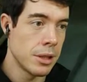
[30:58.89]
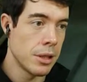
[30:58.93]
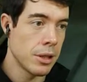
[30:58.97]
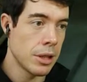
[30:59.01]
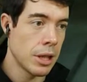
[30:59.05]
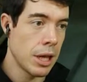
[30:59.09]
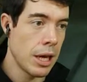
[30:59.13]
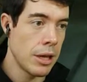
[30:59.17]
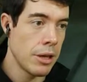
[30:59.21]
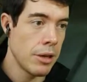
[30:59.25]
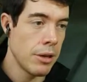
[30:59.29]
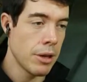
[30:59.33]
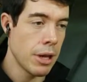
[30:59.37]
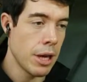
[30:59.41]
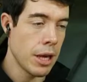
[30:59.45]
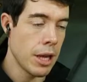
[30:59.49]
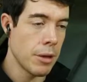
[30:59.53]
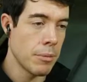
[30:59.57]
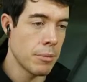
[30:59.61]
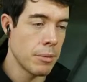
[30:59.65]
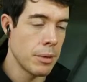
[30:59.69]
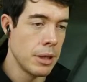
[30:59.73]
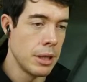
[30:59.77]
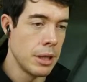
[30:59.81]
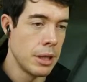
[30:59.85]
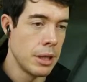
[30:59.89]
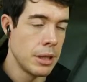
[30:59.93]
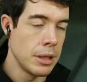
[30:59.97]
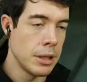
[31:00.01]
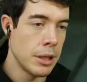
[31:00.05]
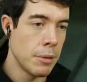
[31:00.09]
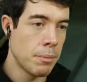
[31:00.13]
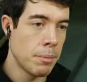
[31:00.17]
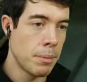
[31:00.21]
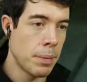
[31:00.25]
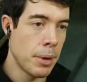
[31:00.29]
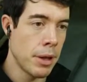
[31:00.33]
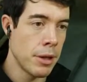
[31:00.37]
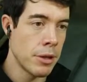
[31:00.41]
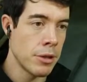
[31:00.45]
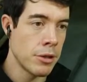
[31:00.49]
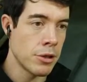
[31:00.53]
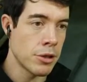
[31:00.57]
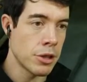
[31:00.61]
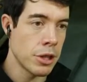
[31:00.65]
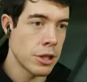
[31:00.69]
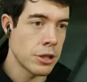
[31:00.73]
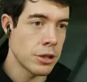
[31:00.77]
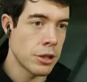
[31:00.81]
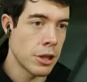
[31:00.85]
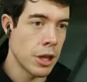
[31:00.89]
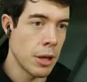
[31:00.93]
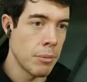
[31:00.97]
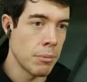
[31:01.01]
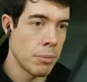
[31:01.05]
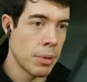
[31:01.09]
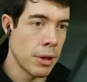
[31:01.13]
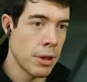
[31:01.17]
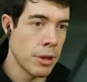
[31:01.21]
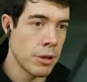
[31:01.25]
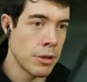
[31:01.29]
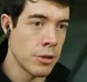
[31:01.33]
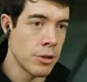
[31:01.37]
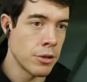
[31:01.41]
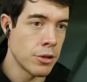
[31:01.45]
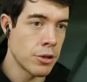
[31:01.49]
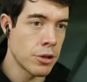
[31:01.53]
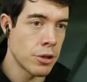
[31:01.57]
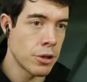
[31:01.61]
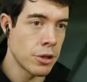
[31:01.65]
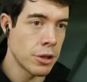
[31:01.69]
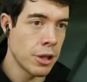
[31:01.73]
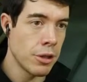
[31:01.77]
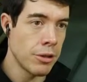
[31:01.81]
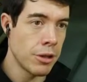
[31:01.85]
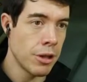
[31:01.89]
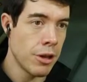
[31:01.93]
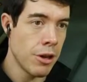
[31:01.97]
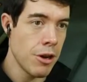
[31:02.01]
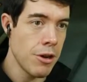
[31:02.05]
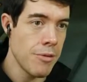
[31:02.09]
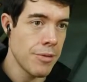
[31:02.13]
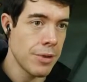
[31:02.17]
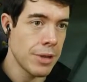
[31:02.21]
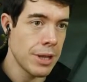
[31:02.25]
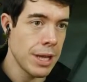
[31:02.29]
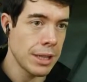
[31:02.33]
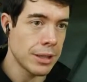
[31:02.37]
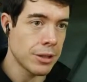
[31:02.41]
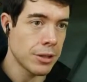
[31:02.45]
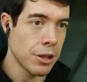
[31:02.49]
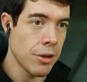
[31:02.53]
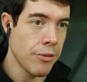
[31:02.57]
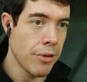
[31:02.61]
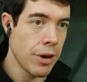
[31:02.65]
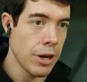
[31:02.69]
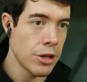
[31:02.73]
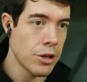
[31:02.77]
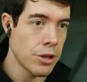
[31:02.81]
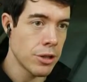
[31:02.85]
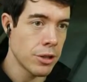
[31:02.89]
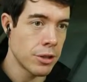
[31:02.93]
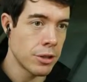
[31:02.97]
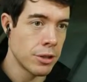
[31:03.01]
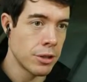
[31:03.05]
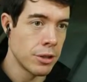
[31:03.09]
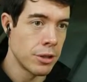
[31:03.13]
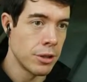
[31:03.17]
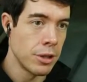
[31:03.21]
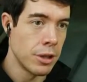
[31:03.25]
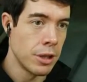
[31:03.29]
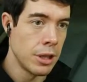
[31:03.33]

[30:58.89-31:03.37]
Okay, you get him. Now plunge this time. Plunge. No, not over that direction.